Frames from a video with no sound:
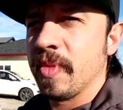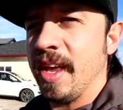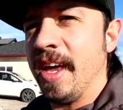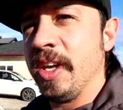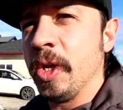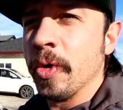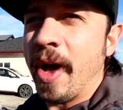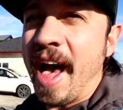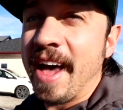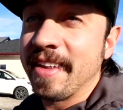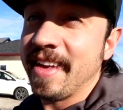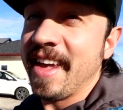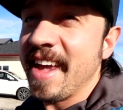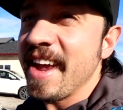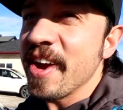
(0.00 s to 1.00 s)
And do you know how
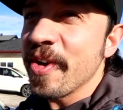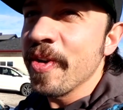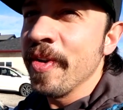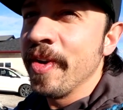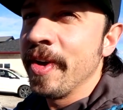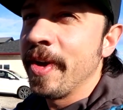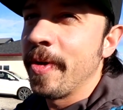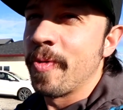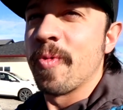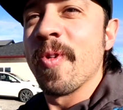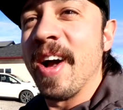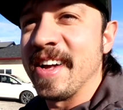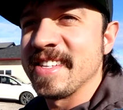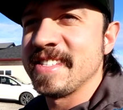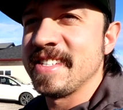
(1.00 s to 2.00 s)
to get air?
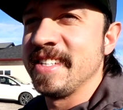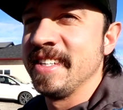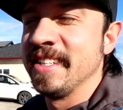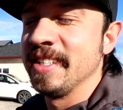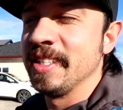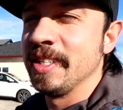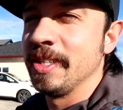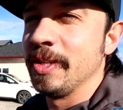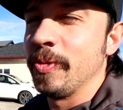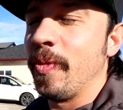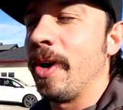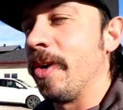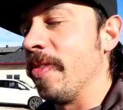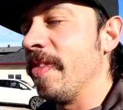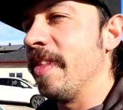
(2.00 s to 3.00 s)
Rust.
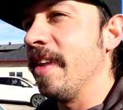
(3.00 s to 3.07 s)
Well,